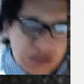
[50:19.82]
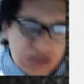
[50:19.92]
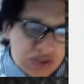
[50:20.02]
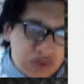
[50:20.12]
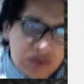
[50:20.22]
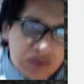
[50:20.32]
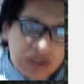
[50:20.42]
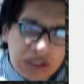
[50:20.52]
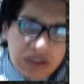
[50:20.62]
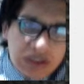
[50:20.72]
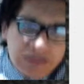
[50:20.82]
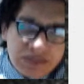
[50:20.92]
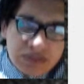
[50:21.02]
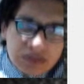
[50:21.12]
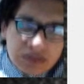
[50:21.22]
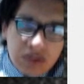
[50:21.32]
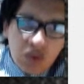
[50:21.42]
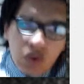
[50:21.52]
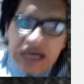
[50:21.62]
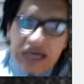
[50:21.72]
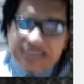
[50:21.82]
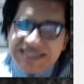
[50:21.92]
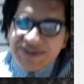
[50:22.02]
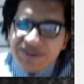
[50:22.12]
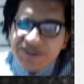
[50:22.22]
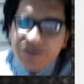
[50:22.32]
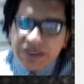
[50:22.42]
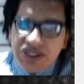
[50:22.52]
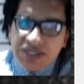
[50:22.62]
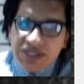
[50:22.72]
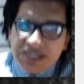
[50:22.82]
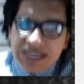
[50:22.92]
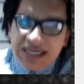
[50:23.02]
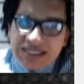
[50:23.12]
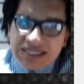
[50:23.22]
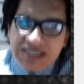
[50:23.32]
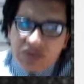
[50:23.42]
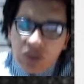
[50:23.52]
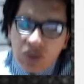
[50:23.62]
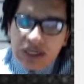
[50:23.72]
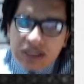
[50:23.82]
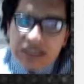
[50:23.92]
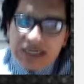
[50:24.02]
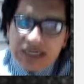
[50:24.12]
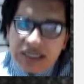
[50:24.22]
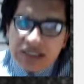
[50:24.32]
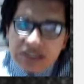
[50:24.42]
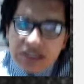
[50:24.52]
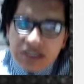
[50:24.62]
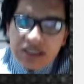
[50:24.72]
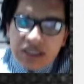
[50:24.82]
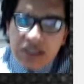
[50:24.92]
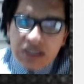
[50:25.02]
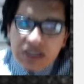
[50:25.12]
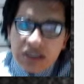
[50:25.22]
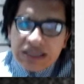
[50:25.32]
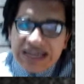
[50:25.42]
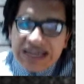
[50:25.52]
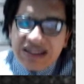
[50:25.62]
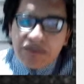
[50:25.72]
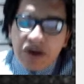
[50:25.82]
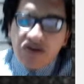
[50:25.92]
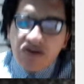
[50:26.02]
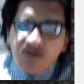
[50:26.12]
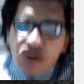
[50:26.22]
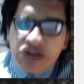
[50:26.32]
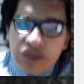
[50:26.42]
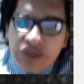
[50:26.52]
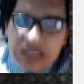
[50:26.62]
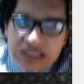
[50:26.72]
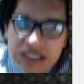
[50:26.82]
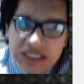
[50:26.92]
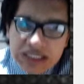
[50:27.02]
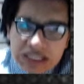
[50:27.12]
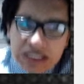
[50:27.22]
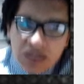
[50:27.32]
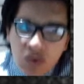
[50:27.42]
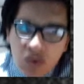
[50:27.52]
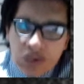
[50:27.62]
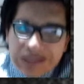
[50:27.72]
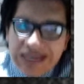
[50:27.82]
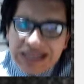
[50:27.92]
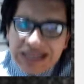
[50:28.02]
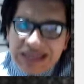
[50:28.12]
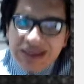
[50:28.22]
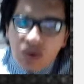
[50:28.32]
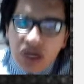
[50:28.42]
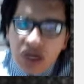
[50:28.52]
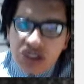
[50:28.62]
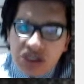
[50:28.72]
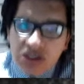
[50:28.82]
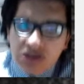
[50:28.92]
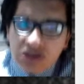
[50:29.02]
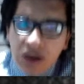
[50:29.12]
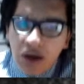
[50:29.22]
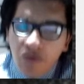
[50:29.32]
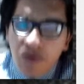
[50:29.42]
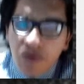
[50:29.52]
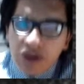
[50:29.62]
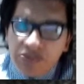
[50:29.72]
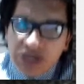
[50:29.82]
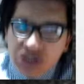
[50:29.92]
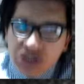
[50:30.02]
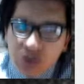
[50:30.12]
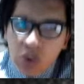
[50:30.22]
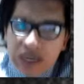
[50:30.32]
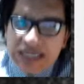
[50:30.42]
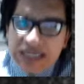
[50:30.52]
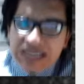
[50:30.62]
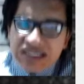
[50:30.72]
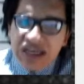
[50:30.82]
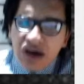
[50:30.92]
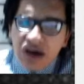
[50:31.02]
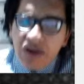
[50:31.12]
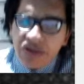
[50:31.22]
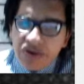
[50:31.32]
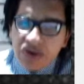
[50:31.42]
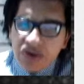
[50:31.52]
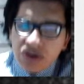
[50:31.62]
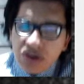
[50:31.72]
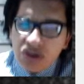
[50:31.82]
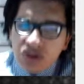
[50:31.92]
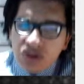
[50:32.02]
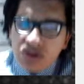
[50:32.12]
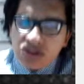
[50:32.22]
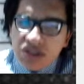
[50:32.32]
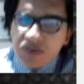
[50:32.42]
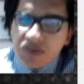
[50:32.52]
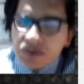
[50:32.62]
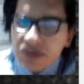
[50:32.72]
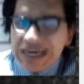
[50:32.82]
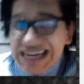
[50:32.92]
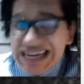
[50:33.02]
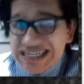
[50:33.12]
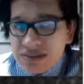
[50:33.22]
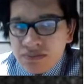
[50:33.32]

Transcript: So uh, why certain information detects one not not very frequent relate the question to the overall picture. Why does the author use the word X?